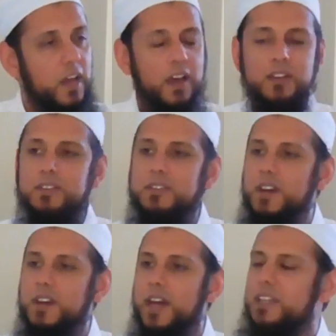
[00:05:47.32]
And
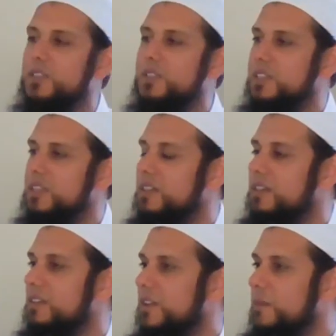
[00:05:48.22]
I can
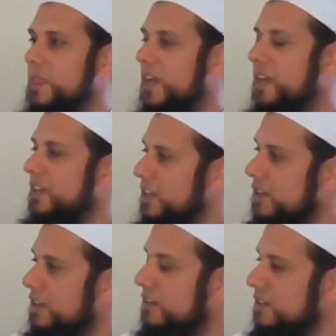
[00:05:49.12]
see and
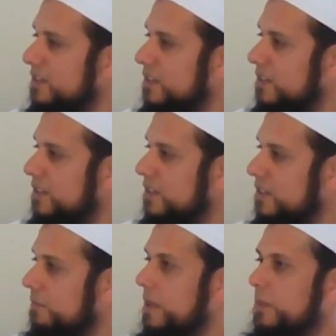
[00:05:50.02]
hear
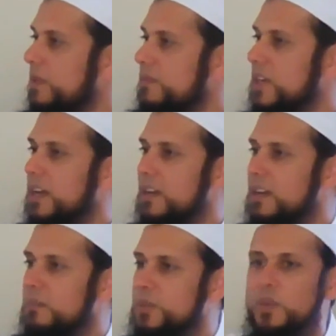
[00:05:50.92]
the people of
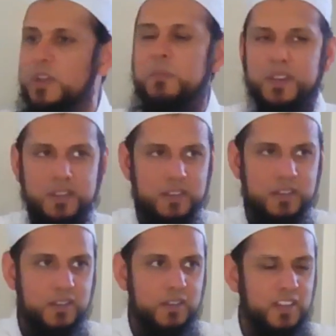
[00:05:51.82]
Jahannam
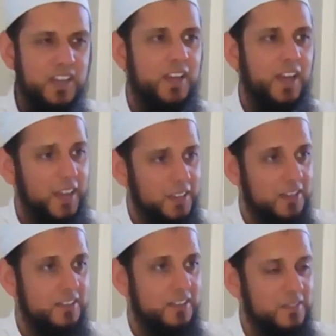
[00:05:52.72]
screaming in
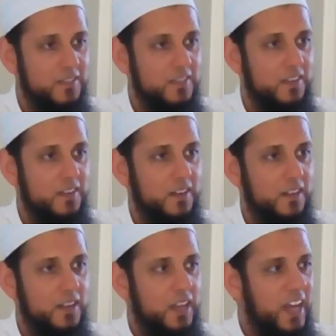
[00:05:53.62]
agony.
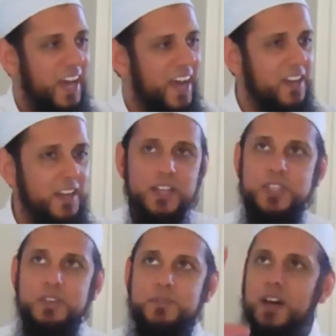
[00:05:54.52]
And
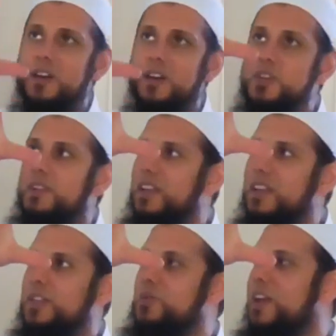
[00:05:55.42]
as if the arsh of
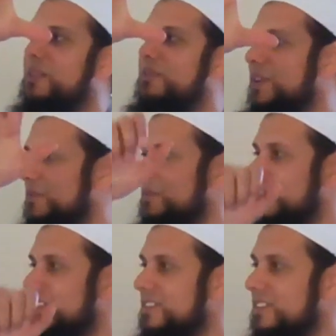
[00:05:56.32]
Allah is right in front of
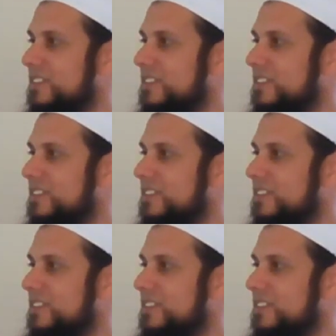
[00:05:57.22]
me.